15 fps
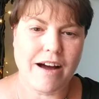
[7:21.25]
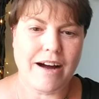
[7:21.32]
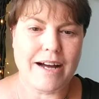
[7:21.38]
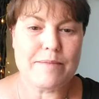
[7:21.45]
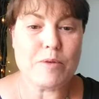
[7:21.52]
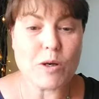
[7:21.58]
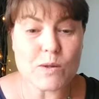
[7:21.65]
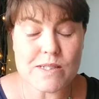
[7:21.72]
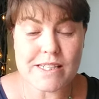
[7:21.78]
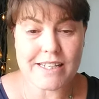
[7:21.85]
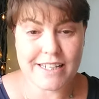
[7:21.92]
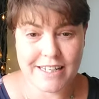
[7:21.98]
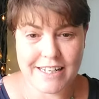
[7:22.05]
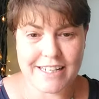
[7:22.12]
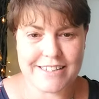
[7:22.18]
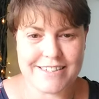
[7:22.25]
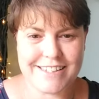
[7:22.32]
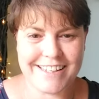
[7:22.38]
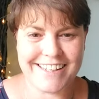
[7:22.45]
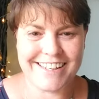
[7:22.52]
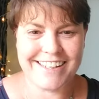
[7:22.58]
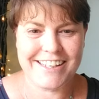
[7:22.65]
I'm also
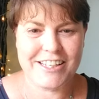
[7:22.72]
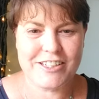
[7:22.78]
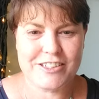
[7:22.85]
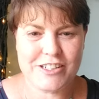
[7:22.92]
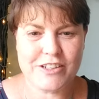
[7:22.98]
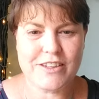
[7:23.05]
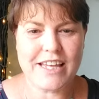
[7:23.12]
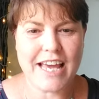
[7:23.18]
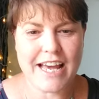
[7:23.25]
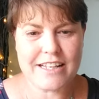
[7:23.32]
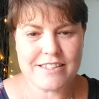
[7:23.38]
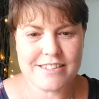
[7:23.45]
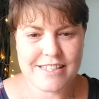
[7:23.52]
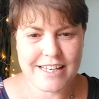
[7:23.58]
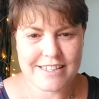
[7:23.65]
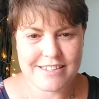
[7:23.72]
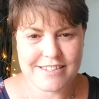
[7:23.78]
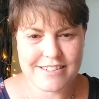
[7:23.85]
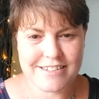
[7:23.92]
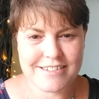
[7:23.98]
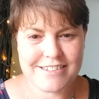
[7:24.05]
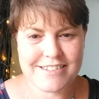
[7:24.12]
connecting to the
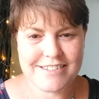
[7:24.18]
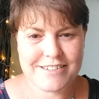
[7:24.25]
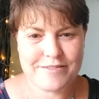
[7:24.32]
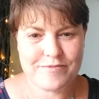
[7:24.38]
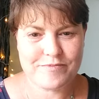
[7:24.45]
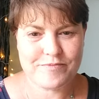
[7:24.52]
ancestors.